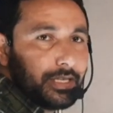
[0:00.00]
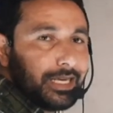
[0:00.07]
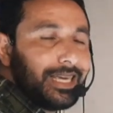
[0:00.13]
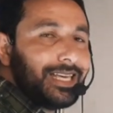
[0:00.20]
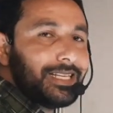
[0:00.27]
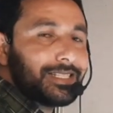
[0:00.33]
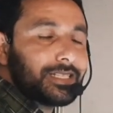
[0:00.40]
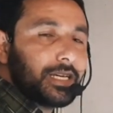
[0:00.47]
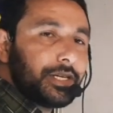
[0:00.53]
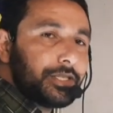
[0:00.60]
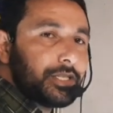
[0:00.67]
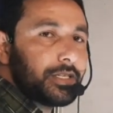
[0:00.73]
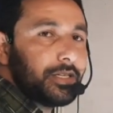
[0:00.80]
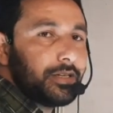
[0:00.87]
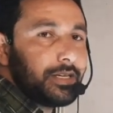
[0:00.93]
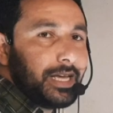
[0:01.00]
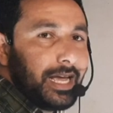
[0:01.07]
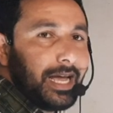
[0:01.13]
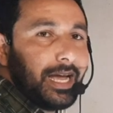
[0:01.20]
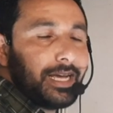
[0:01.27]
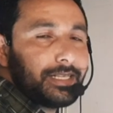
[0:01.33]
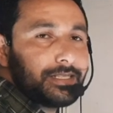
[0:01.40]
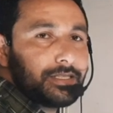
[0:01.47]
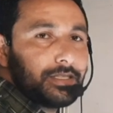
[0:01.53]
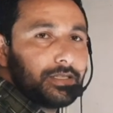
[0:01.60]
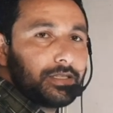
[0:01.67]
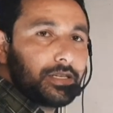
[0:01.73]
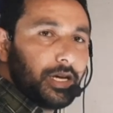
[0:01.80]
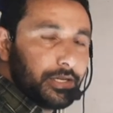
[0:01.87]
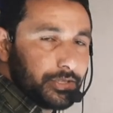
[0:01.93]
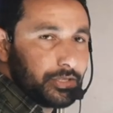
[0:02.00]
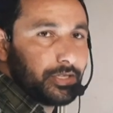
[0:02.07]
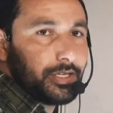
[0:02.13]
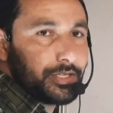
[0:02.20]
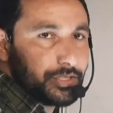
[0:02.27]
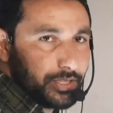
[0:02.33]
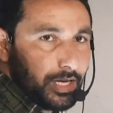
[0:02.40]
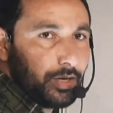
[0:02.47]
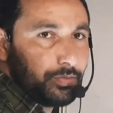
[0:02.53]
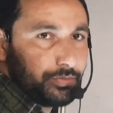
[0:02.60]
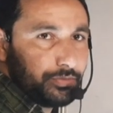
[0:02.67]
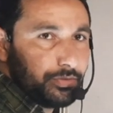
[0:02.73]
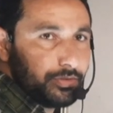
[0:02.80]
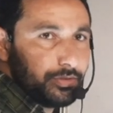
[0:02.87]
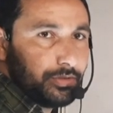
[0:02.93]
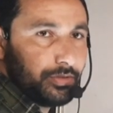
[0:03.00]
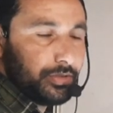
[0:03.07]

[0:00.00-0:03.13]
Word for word: is considered as consonant sound.